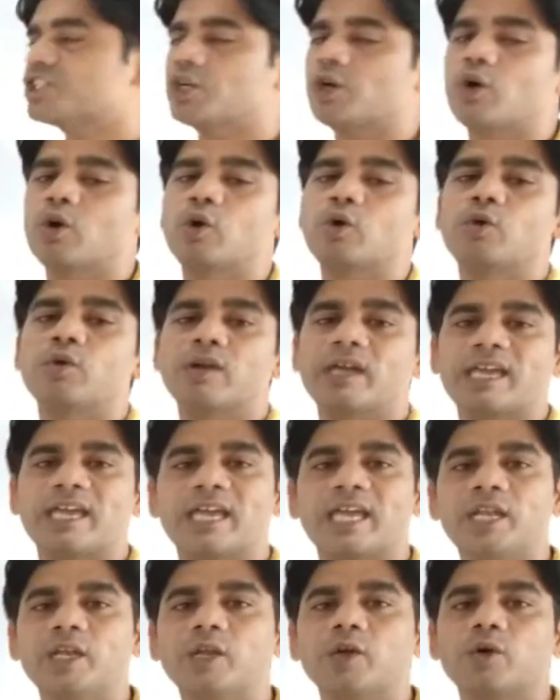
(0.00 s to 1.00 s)

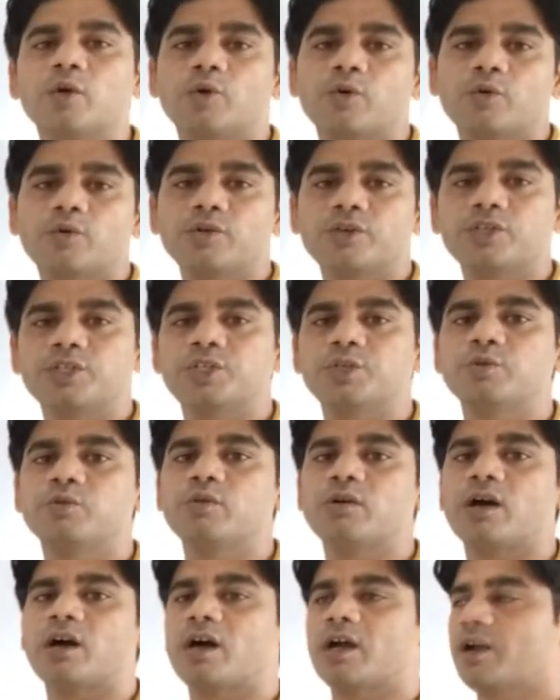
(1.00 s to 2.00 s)

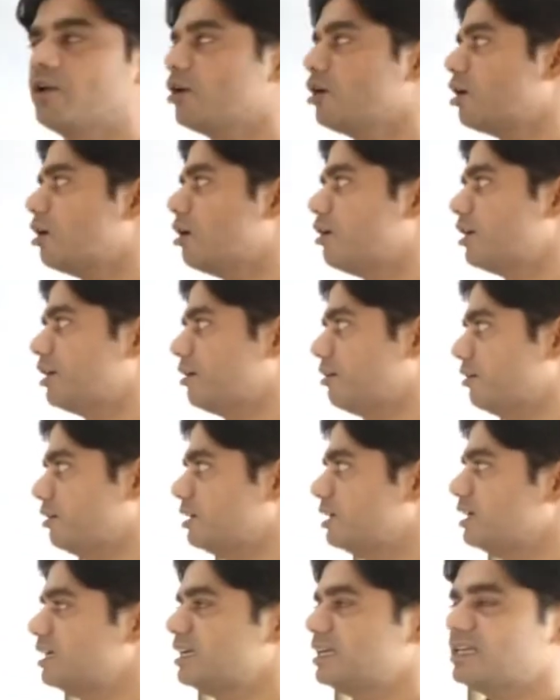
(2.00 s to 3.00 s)
HONOUR, honor.
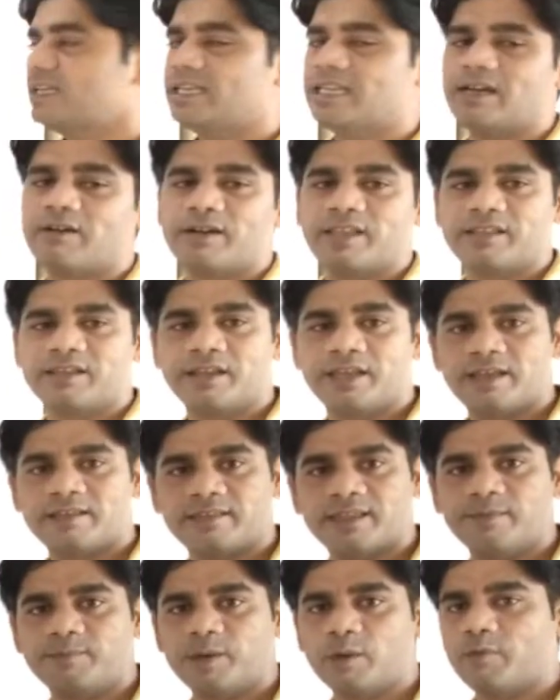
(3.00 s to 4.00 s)
Now another
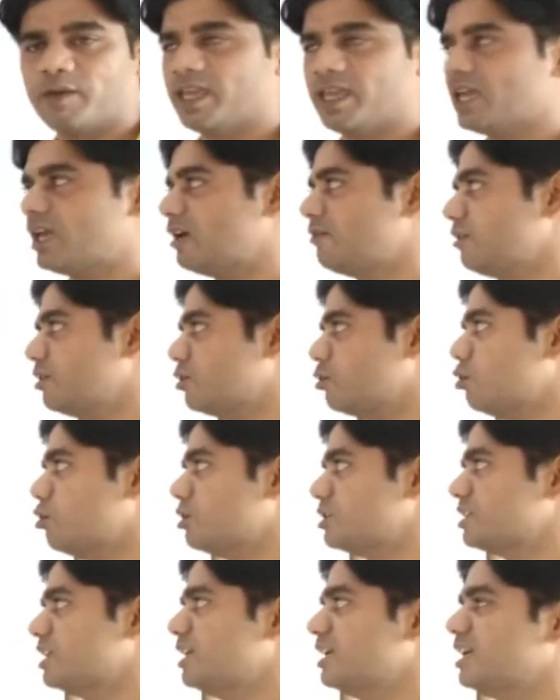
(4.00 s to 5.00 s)
example we have is
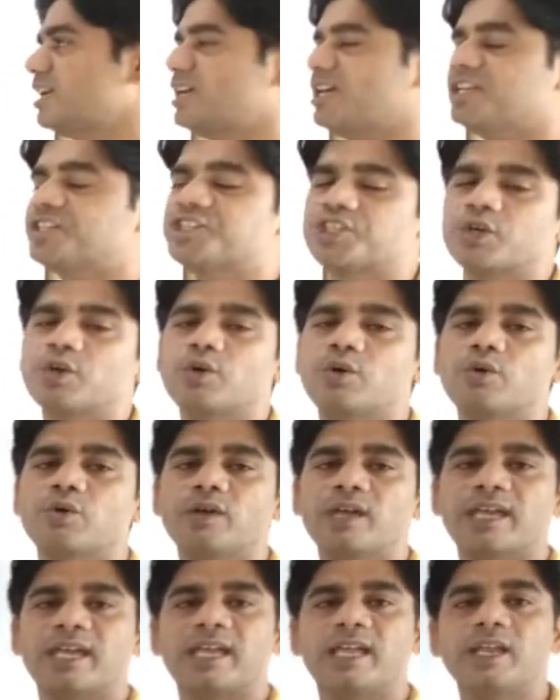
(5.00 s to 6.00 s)
what?
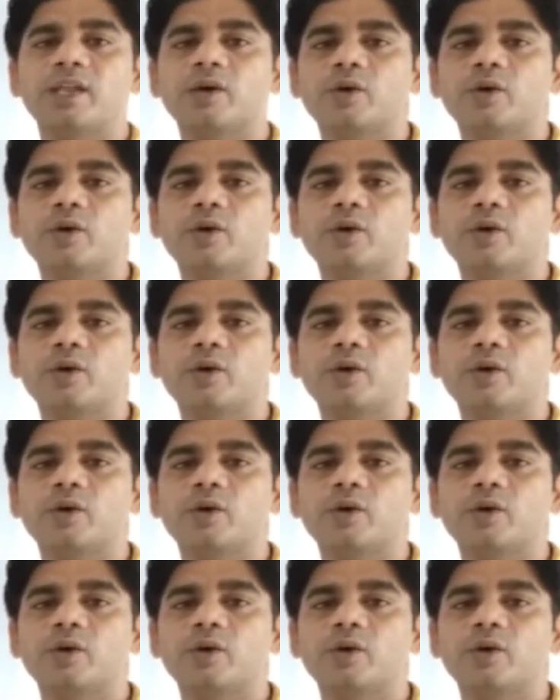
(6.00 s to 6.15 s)
HONOURABLE,